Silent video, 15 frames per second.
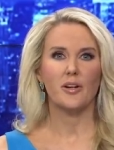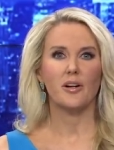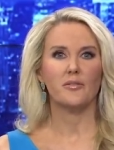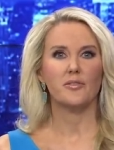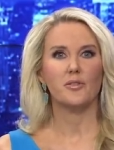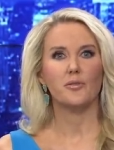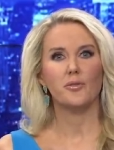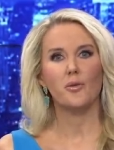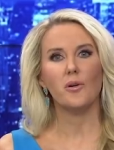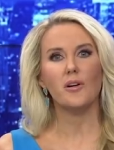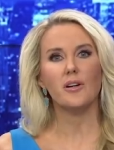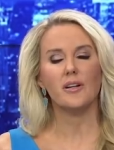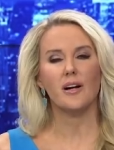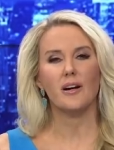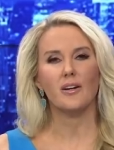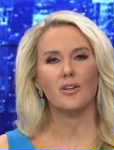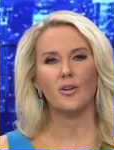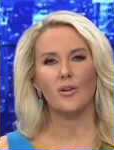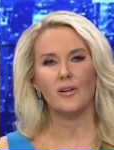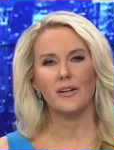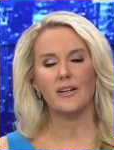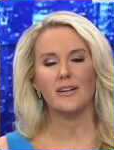of New York, uh,
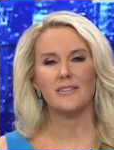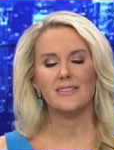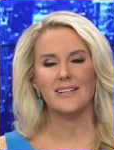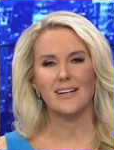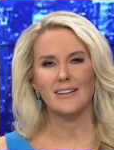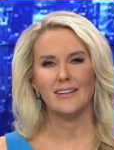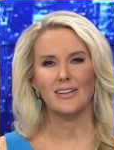Claudia Tenney.